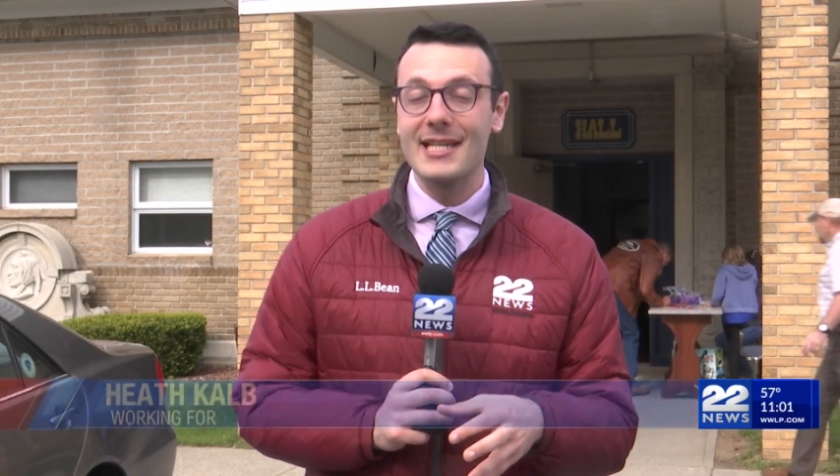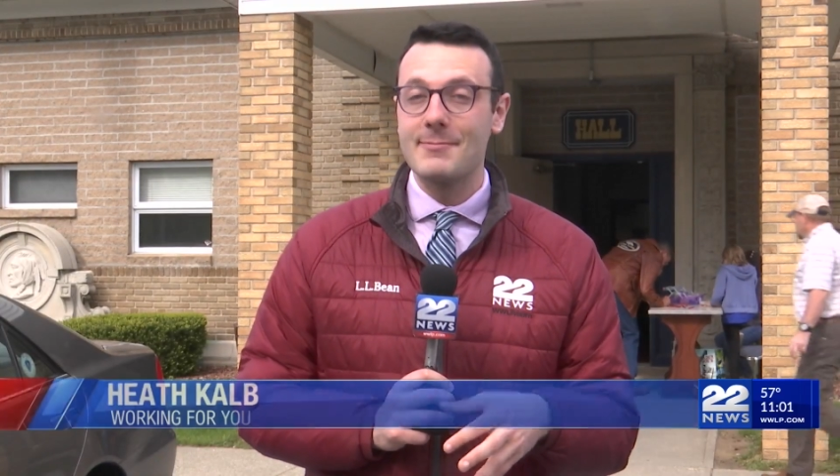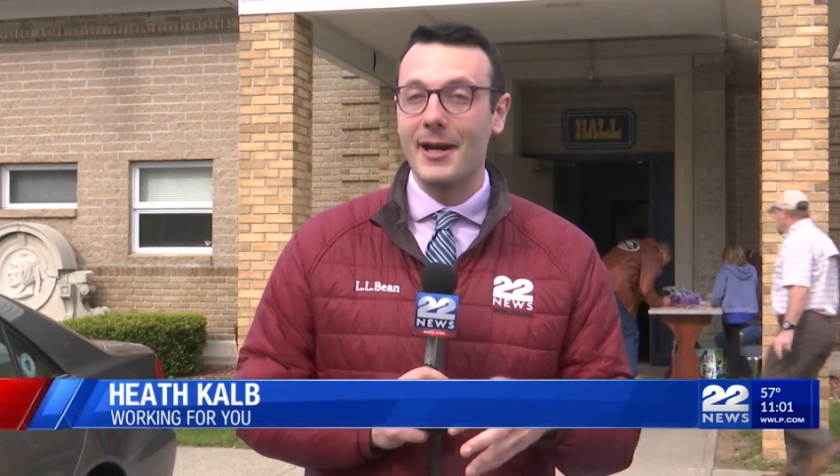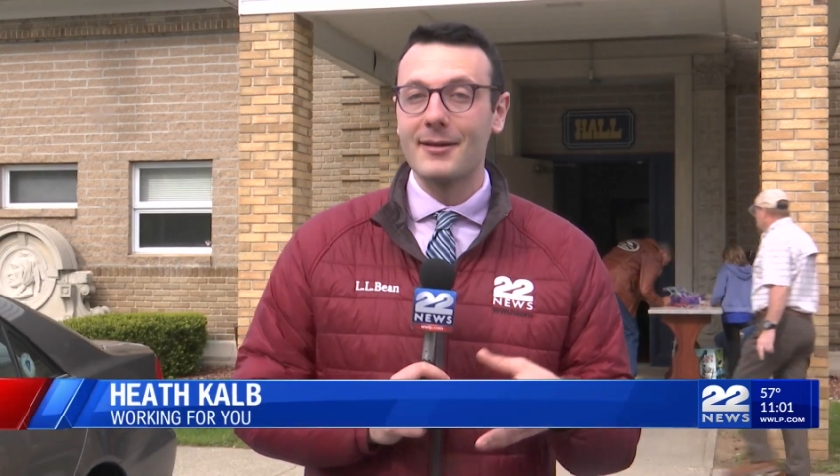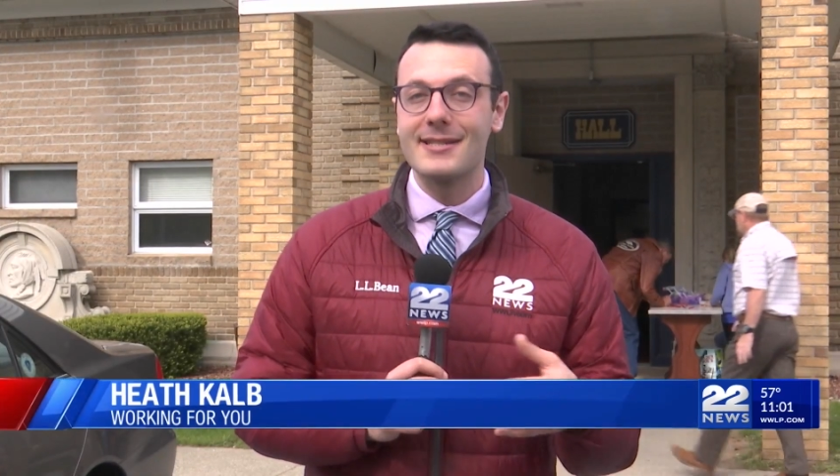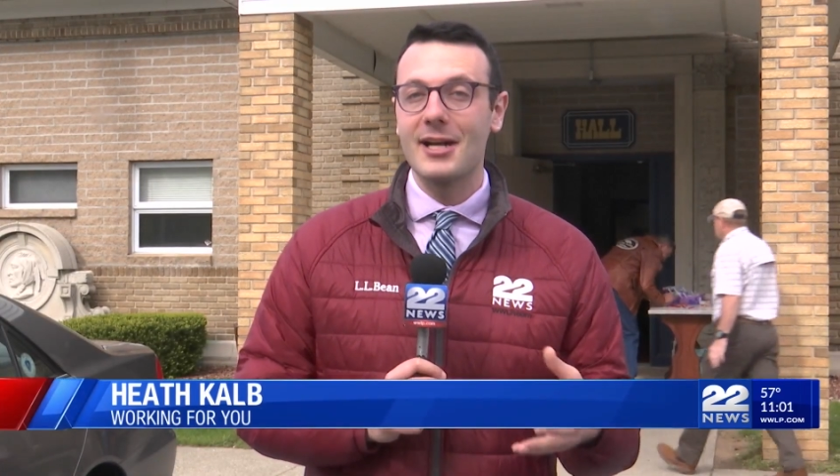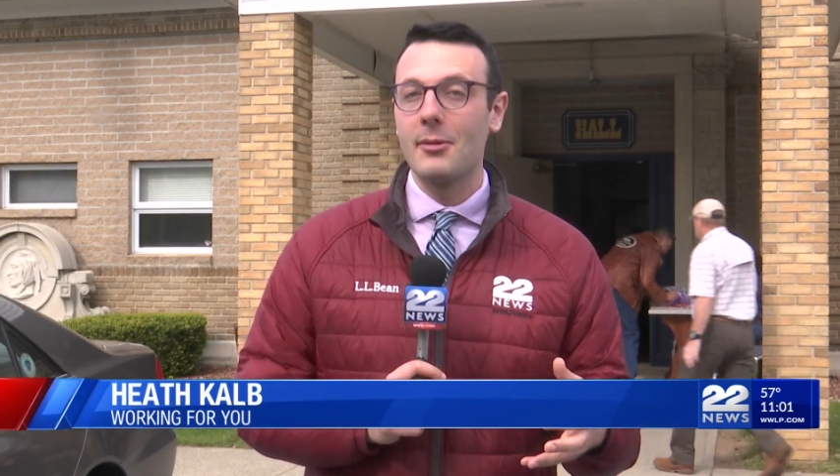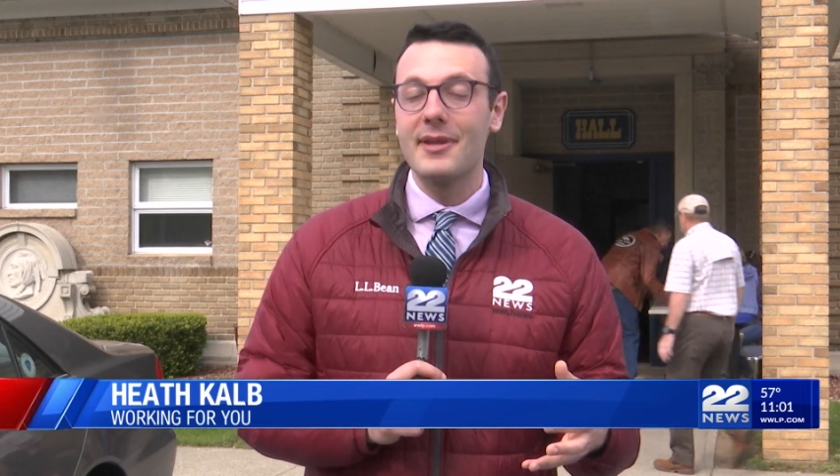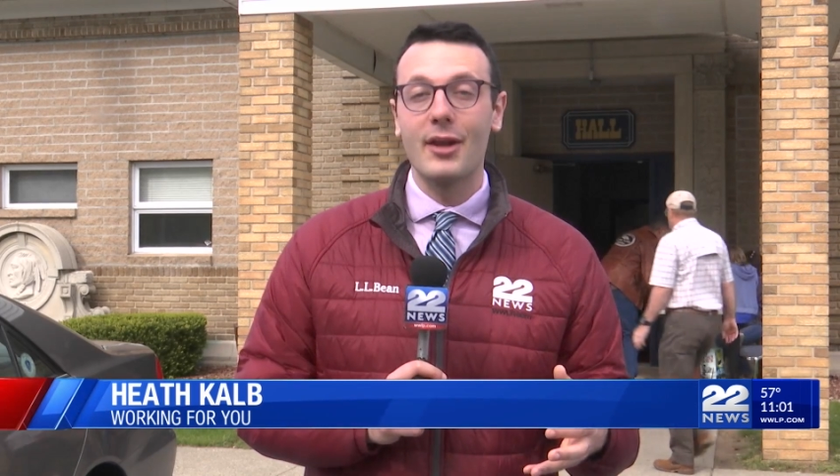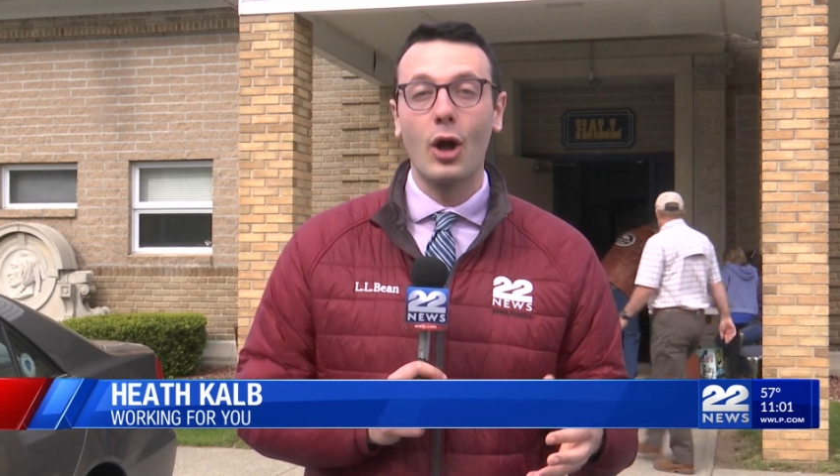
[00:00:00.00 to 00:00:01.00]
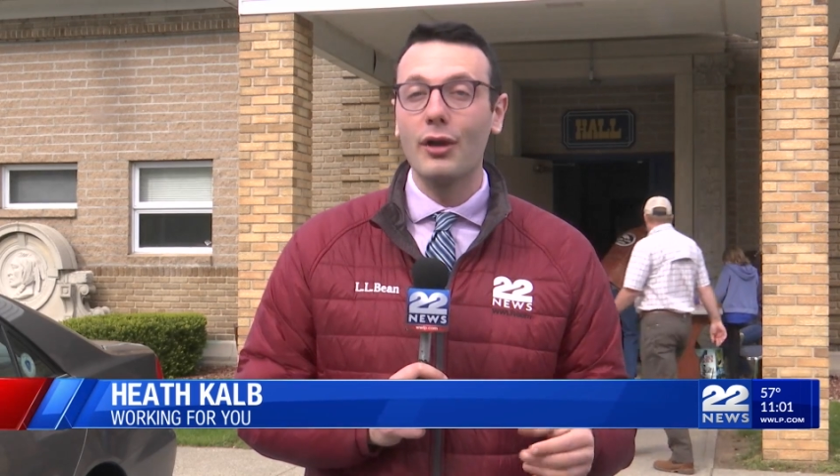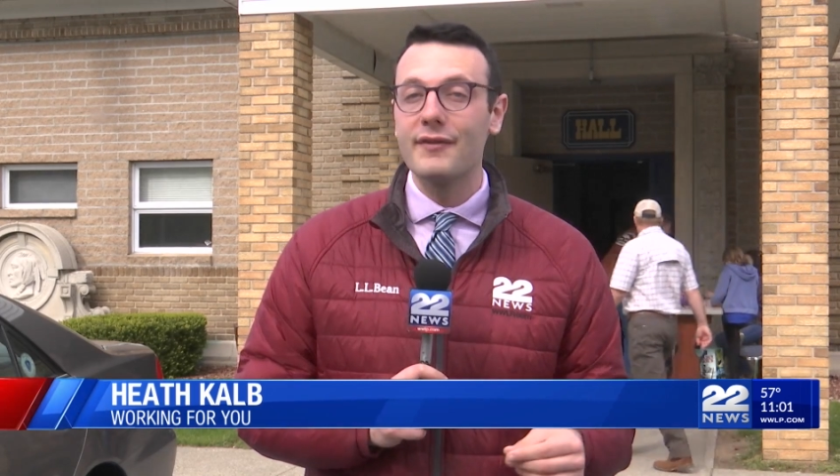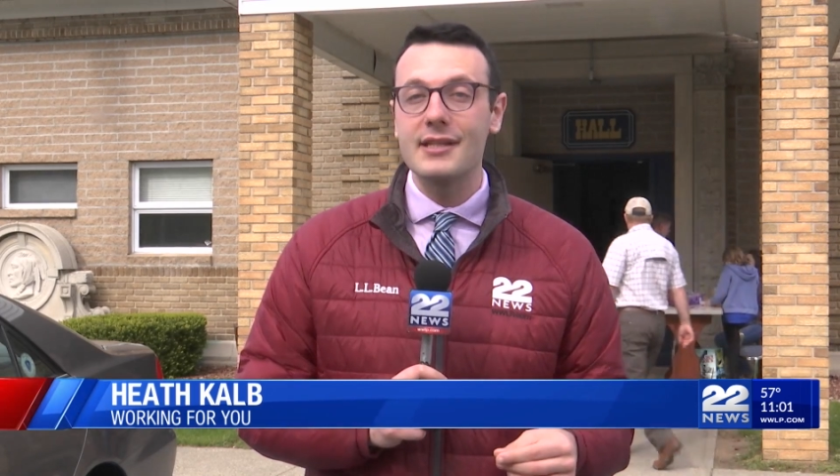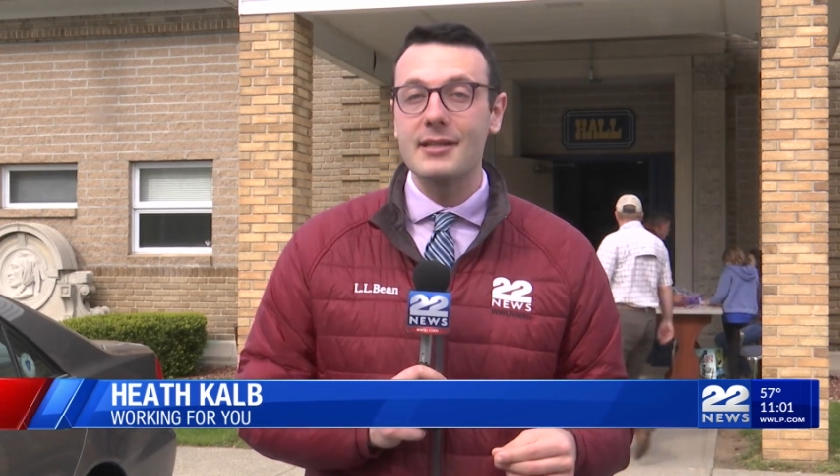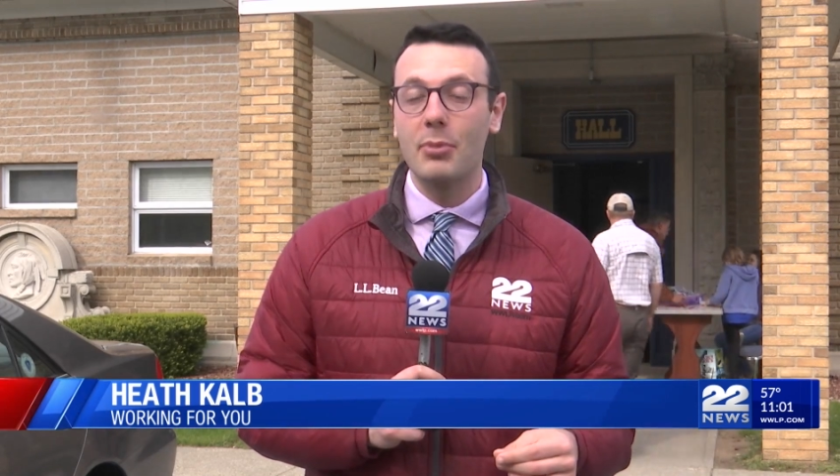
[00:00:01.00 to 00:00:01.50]
his parents tell me that all of
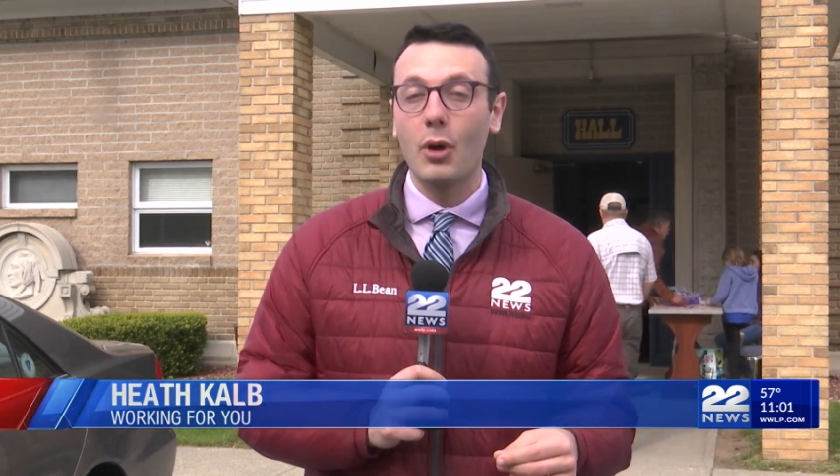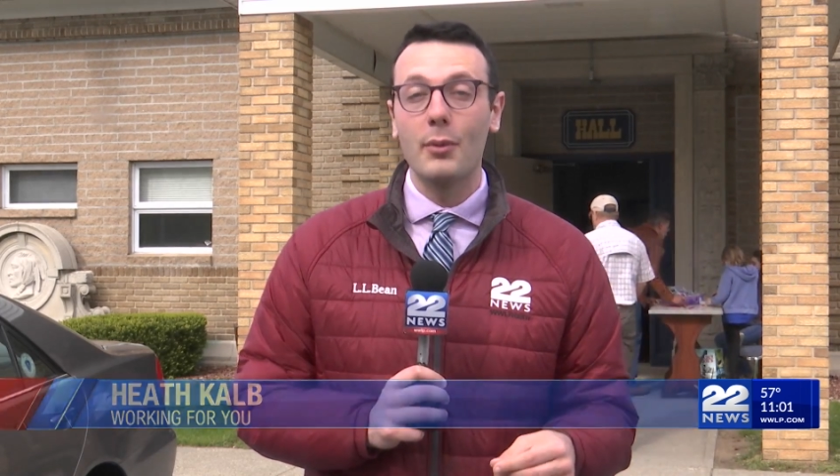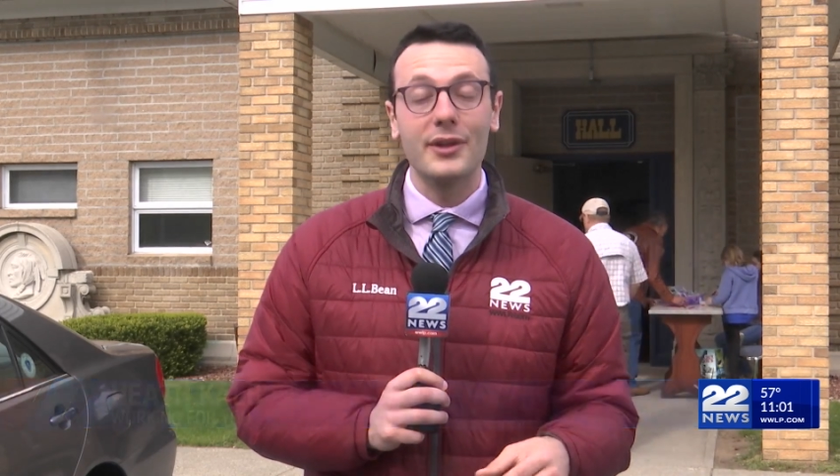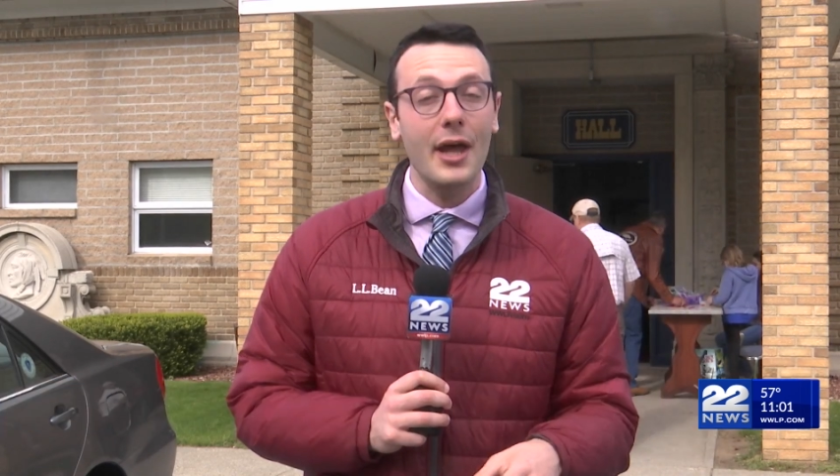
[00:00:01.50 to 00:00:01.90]
this support will